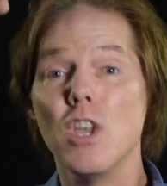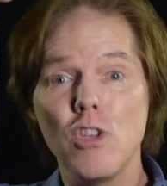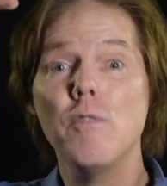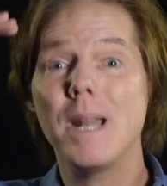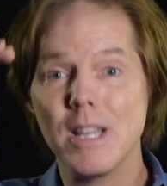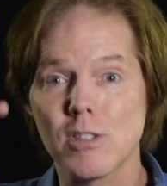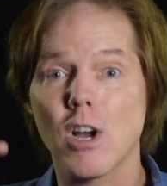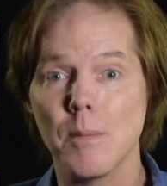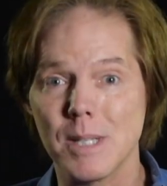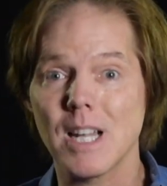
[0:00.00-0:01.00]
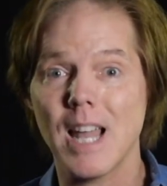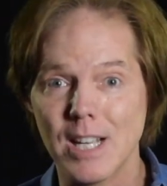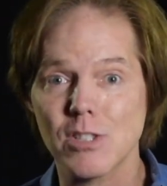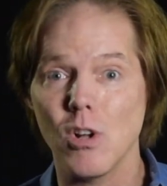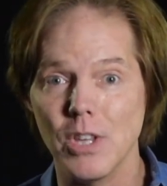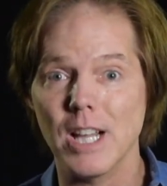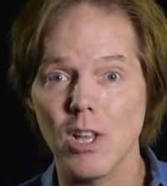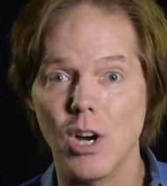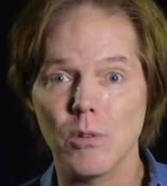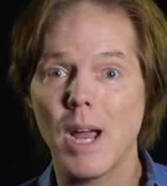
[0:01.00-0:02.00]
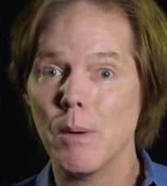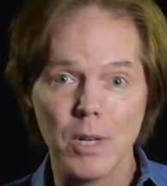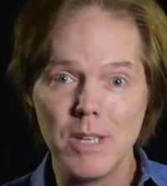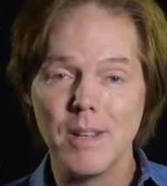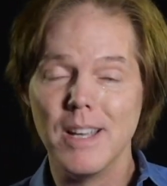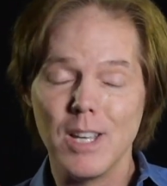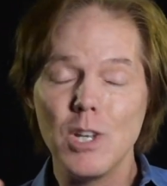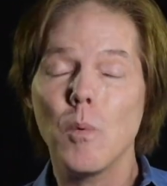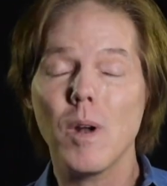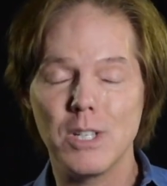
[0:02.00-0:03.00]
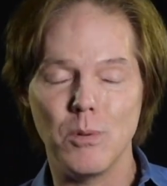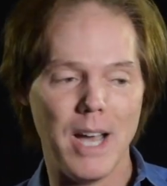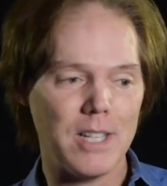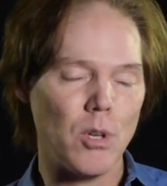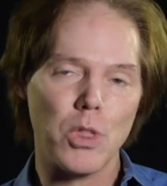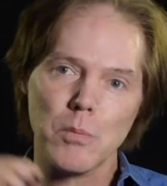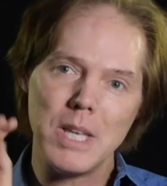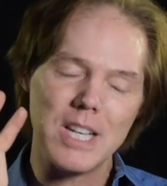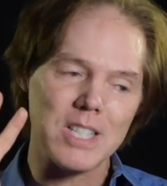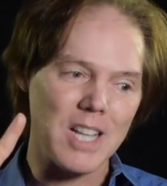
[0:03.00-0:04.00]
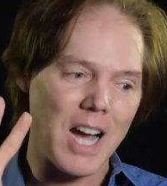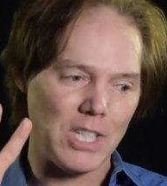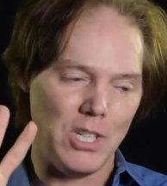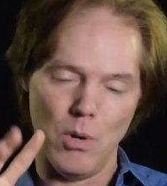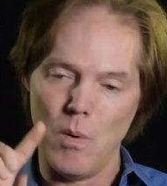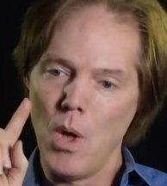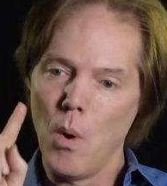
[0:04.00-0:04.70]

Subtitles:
You've been in those arguments that last all day long, right? Well, you don't want to do that. So 3 things not to do.